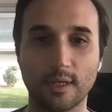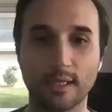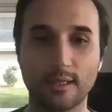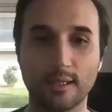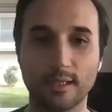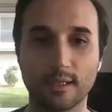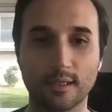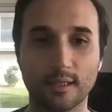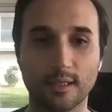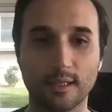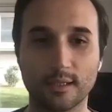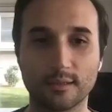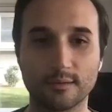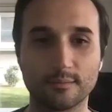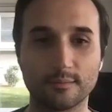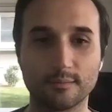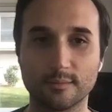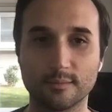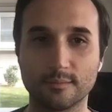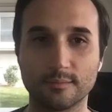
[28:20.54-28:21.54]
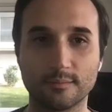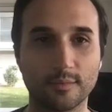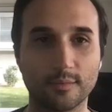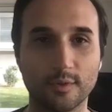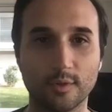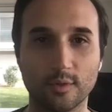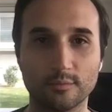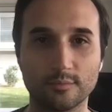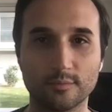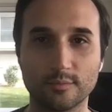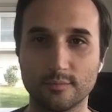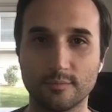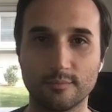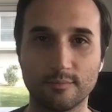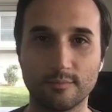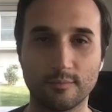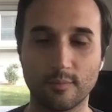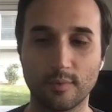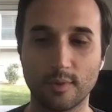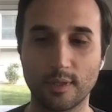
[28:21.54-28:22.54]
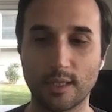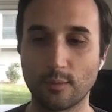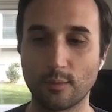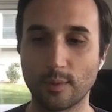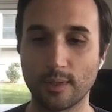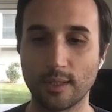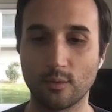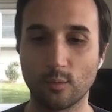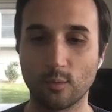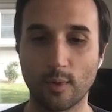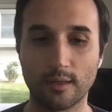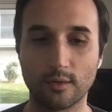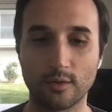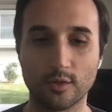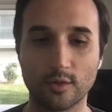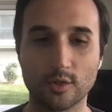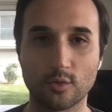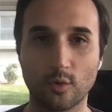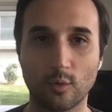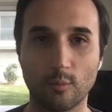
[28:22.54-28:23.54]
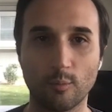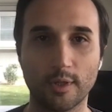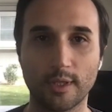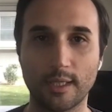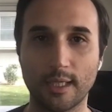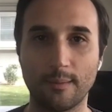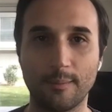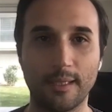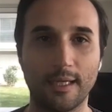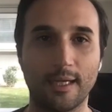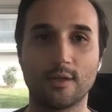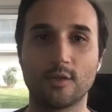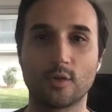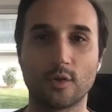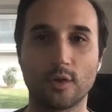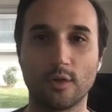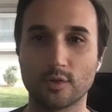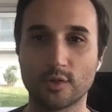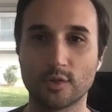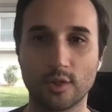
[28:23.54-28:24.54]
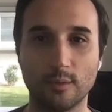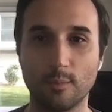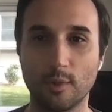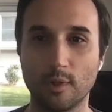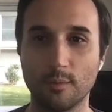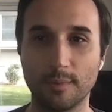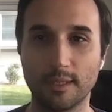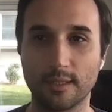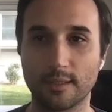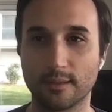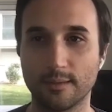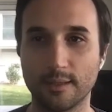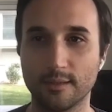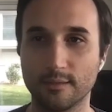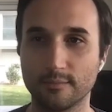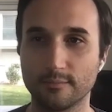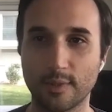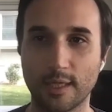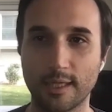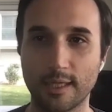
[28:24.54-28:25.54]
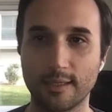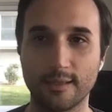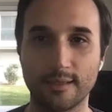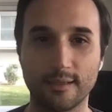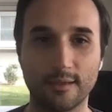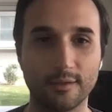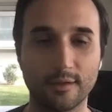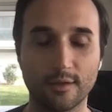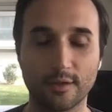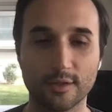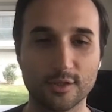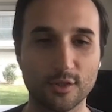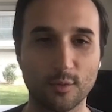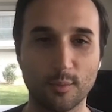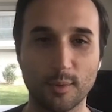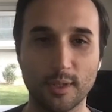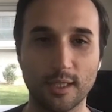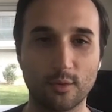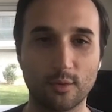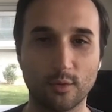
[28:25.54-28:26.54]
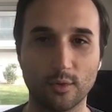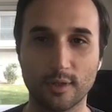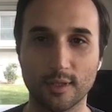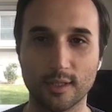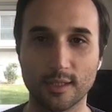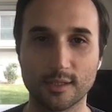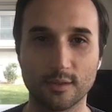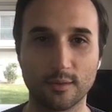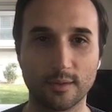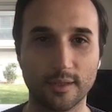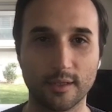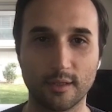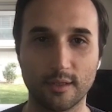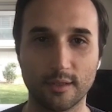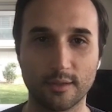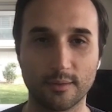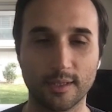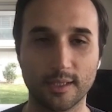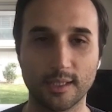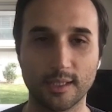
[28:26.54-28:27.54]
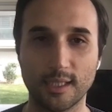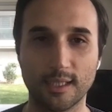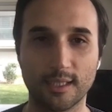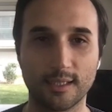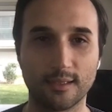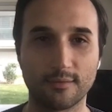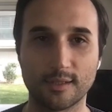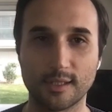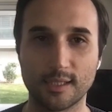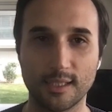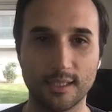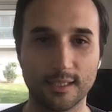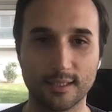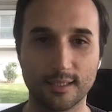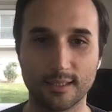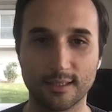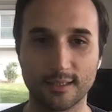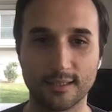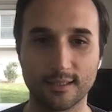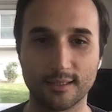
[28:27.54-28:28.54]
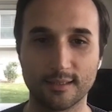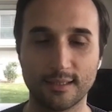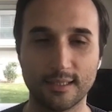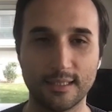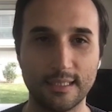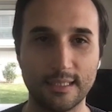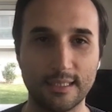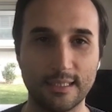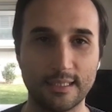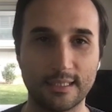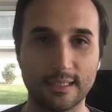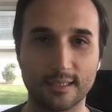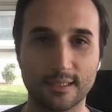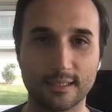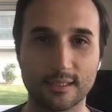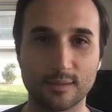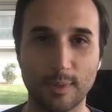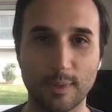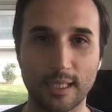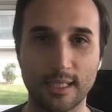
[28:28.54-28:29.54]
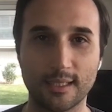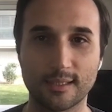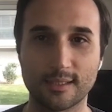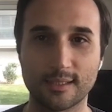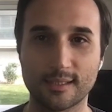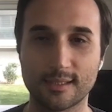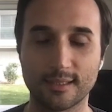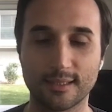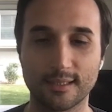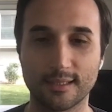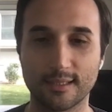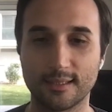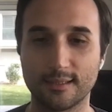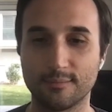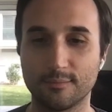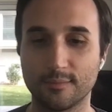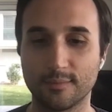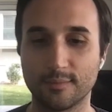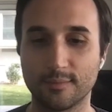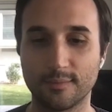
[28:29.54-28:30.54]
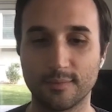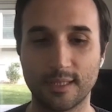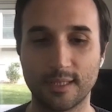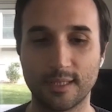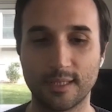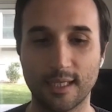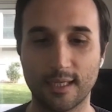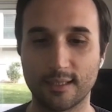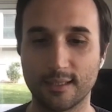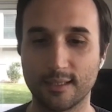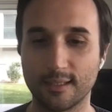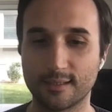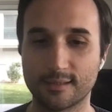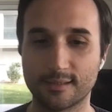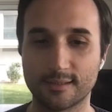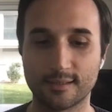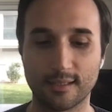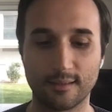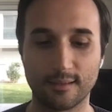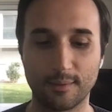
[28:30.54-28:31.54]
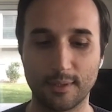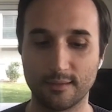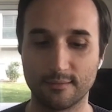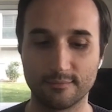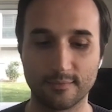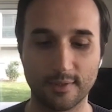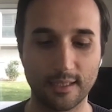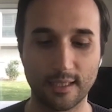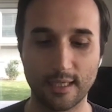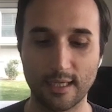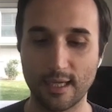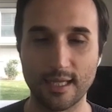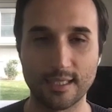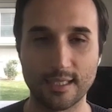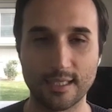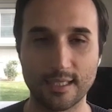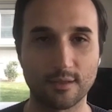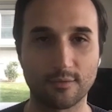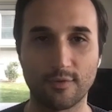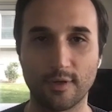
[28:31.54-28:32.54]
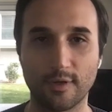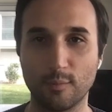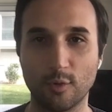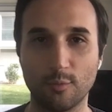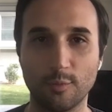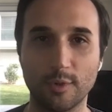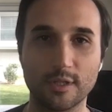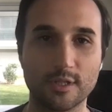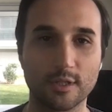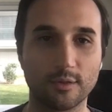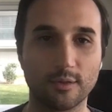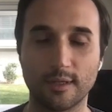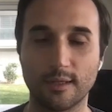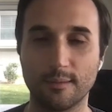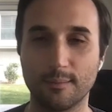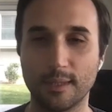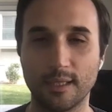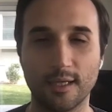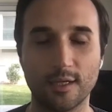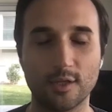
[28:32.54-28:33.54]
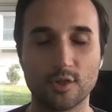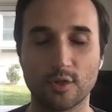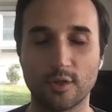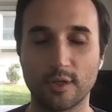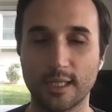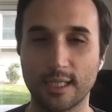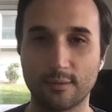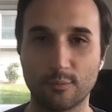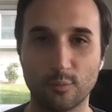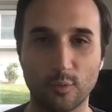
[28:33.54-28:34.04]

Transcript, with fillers: I think um, you know, get ready to weather the storm, but I mean, enjoy also the moment. I mean, right now there are so many cool things going on around the NFT uh, uh, space um, that it's. I mean, it's the fun moment. So I mean, enjoy it.